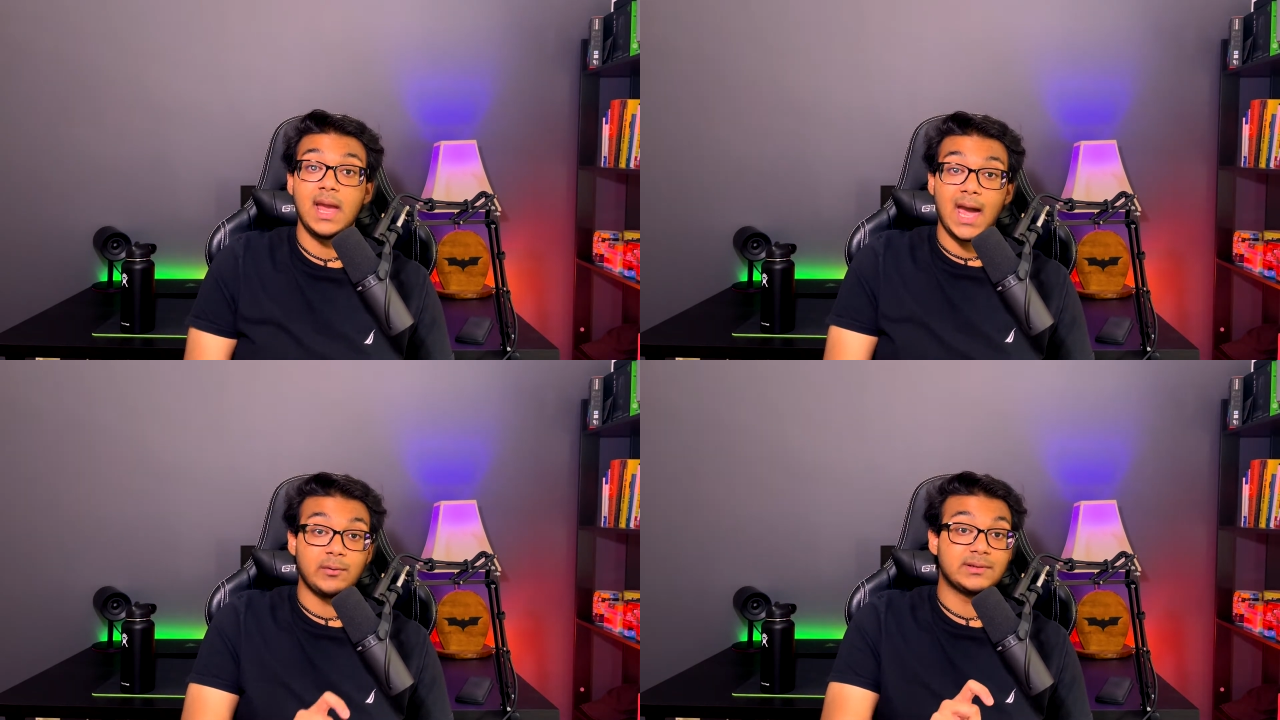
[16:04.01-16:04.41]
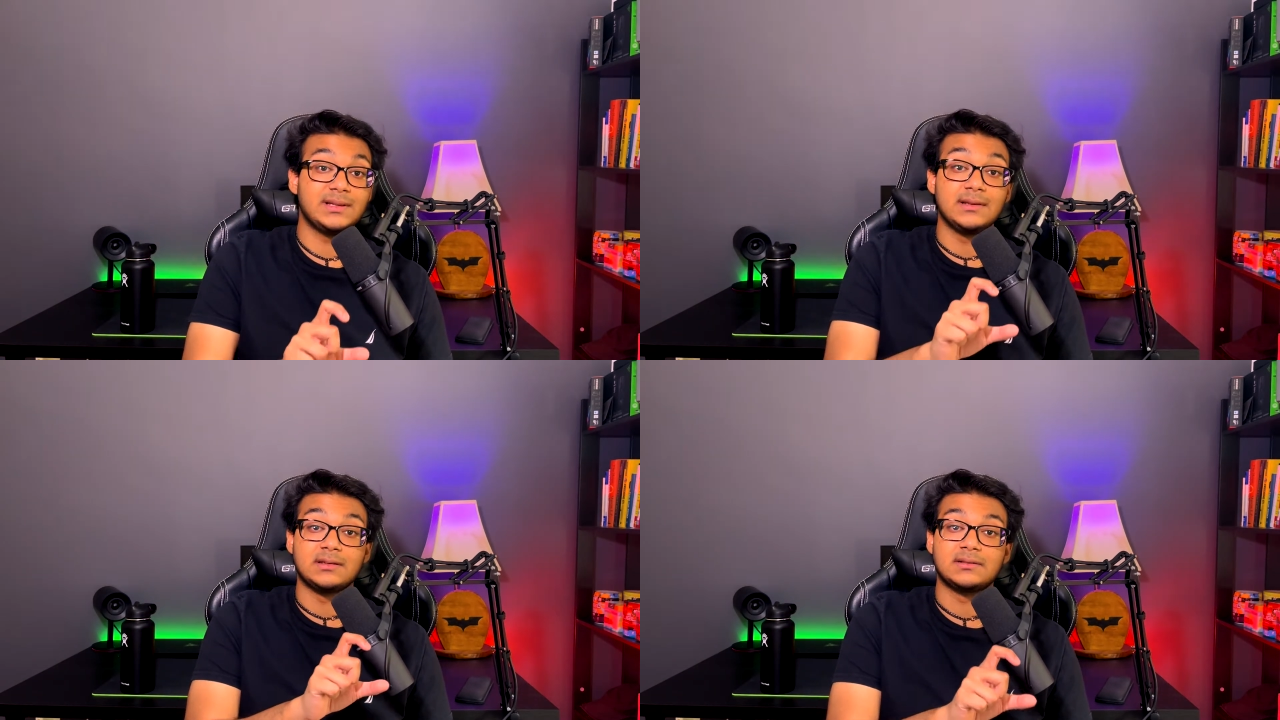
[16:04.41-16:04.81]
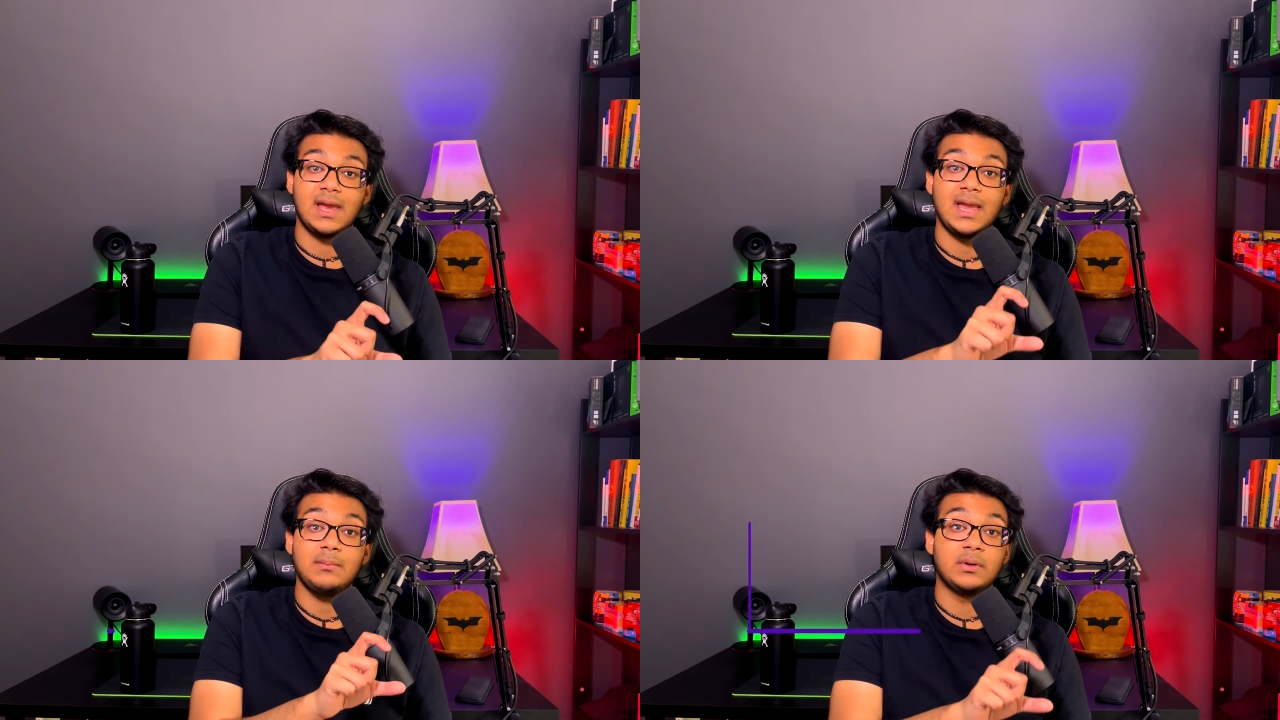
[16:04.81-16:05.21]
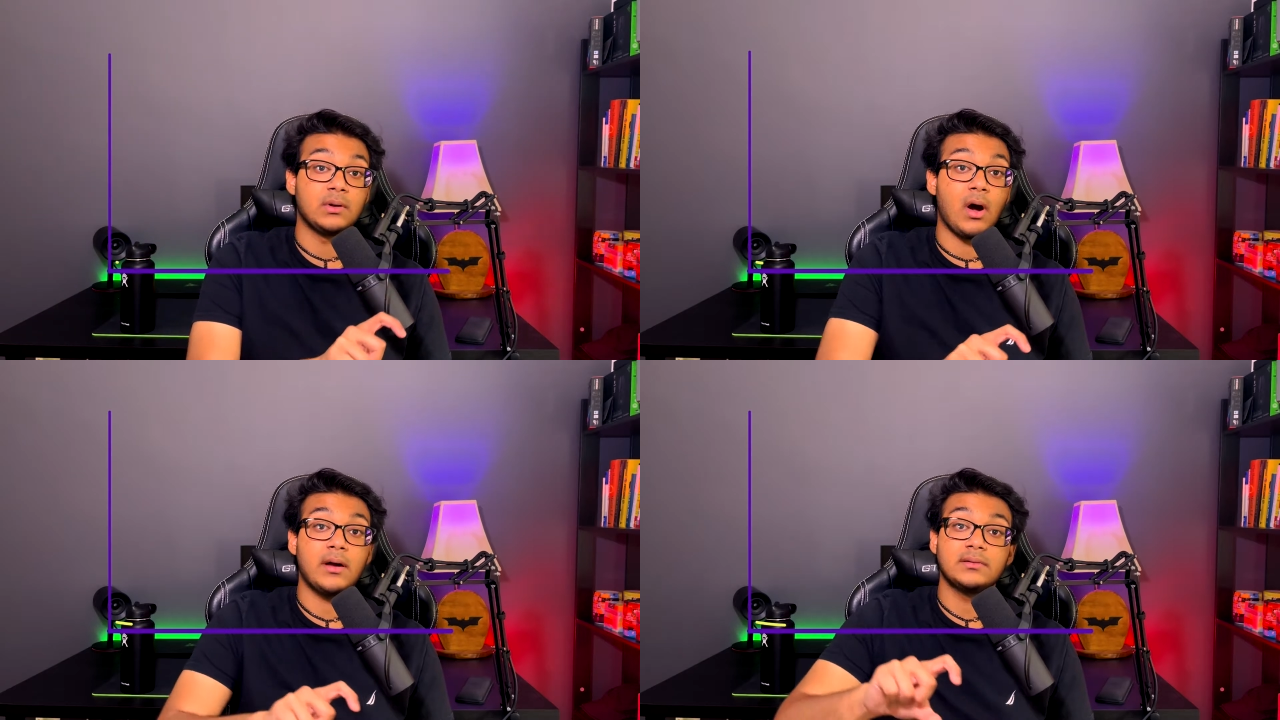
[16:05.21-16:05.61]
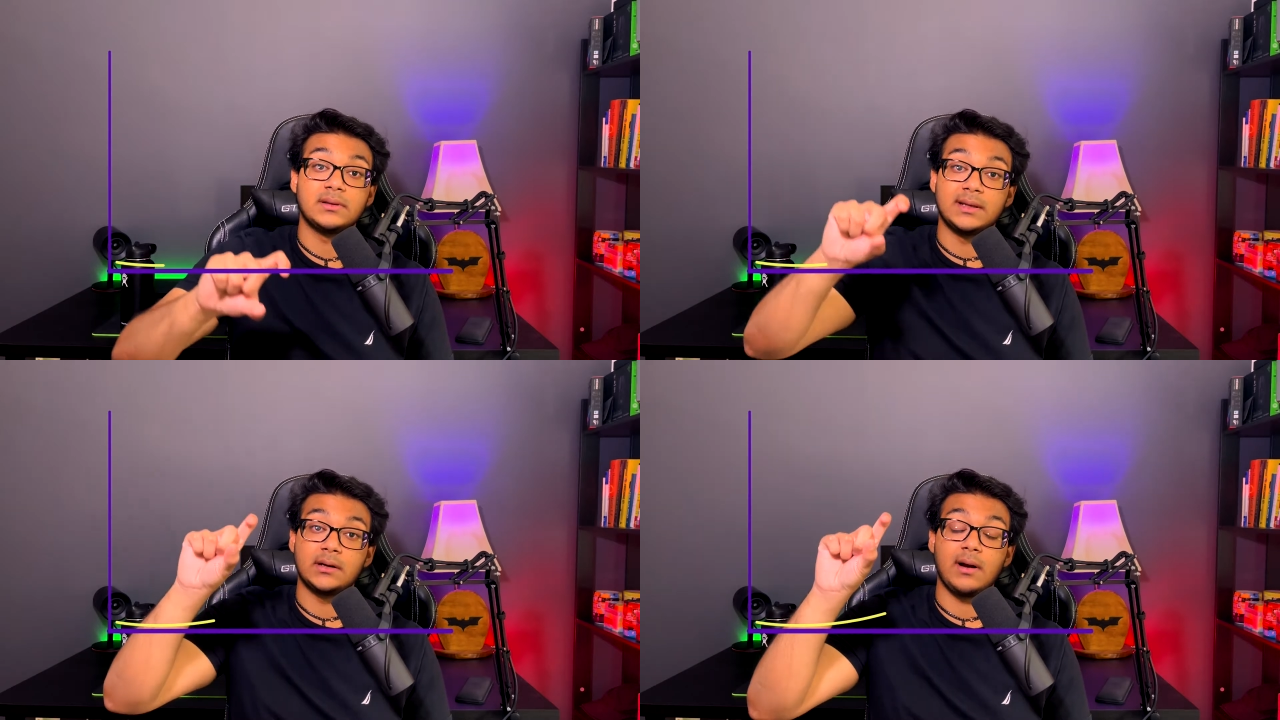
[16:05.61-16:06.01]
and we see the same
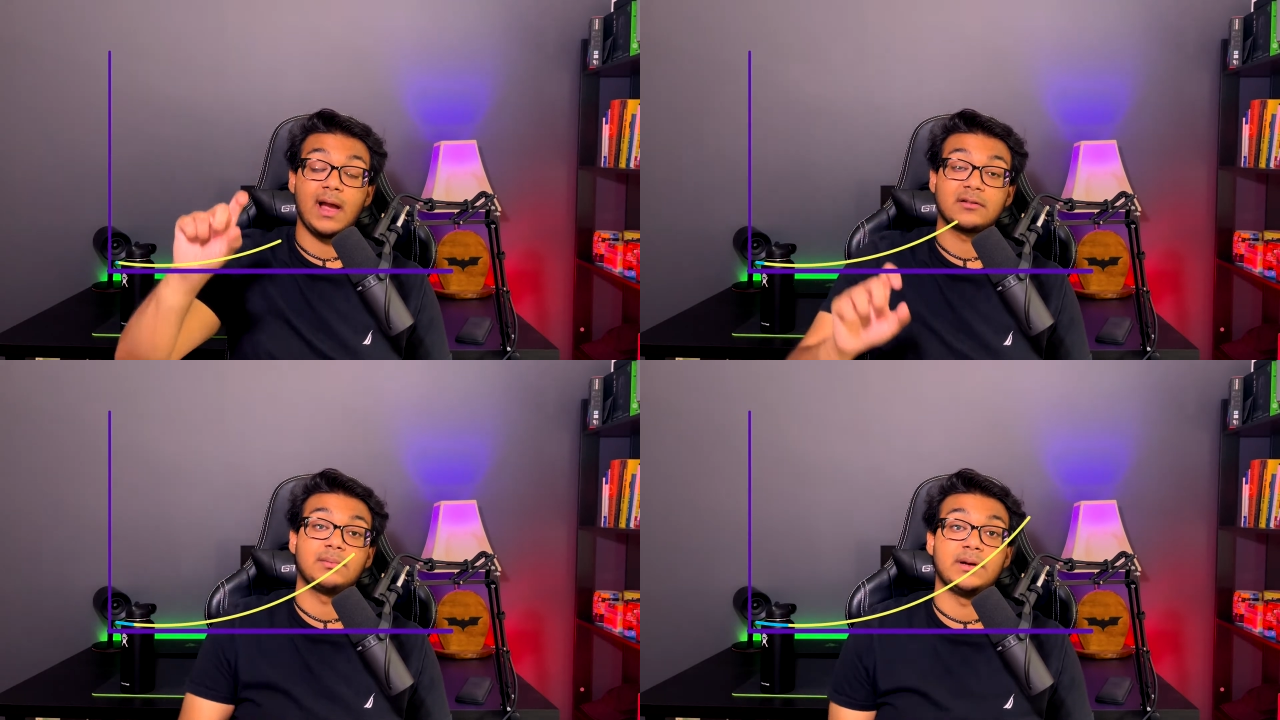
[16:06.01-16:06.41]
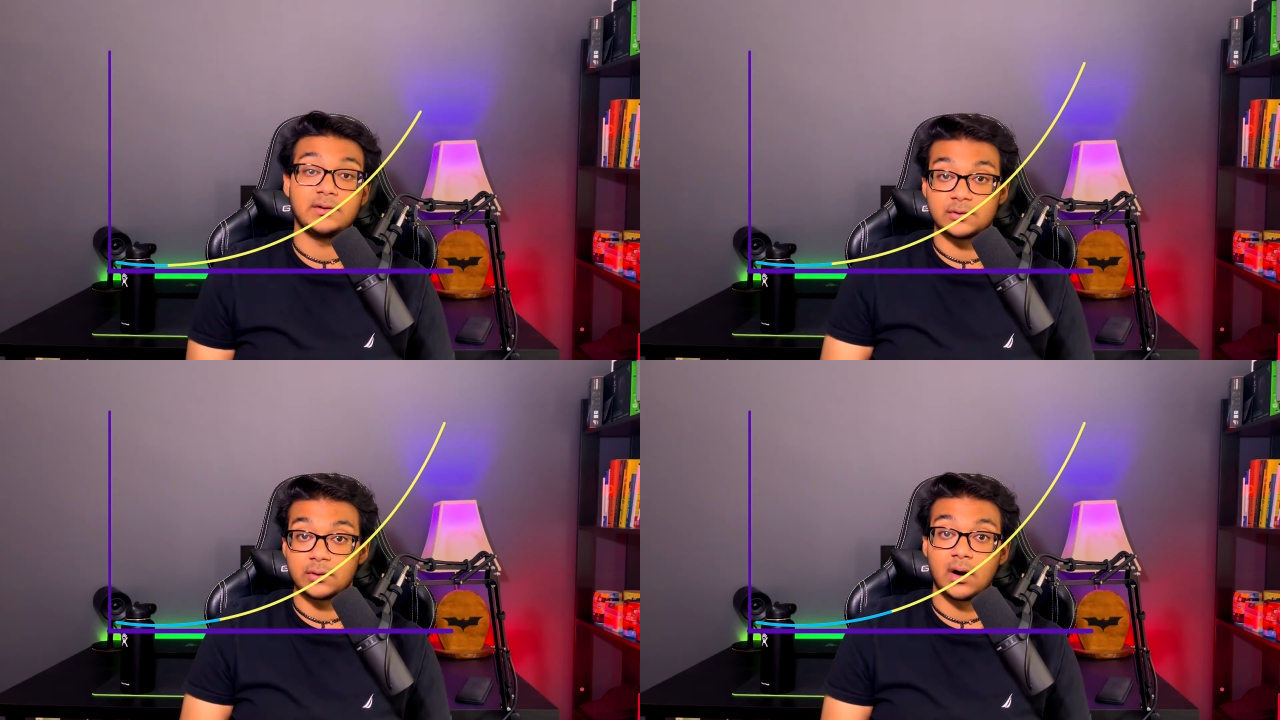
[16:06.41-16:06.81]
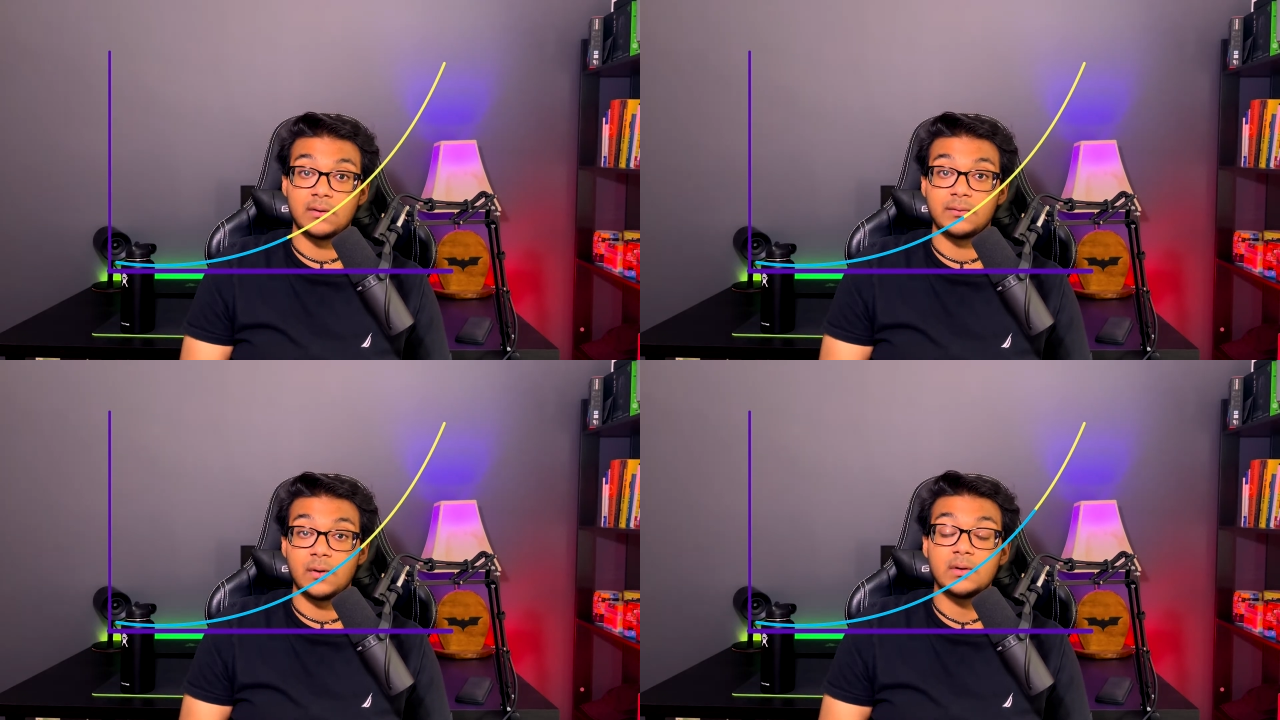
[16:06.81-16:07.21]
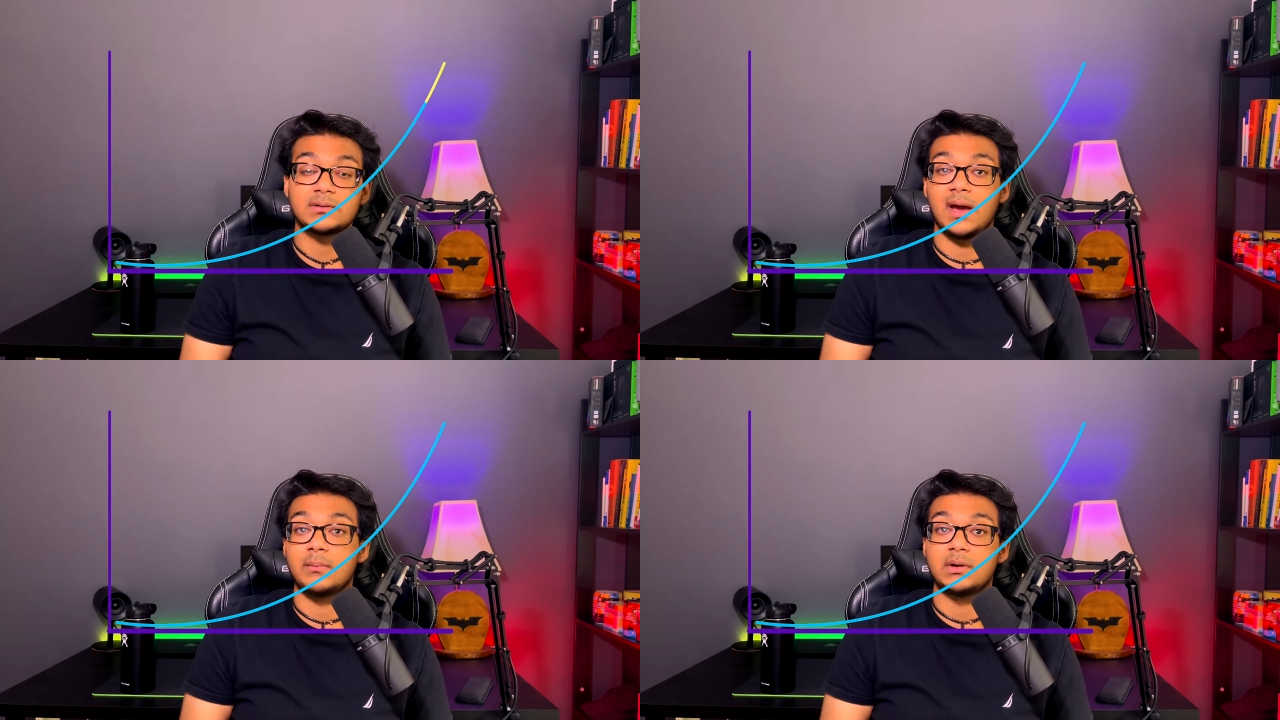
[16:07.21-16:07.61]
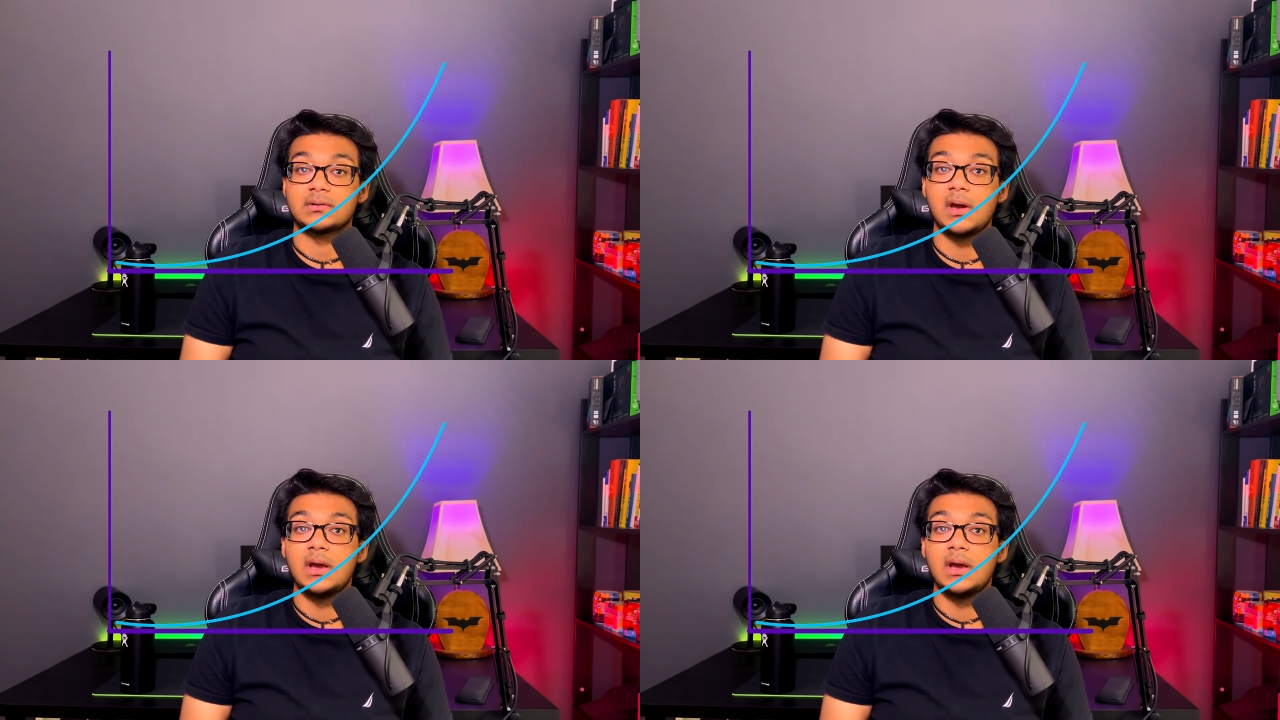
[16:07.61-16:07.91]
non-linear exponential curve of Alzheimer's.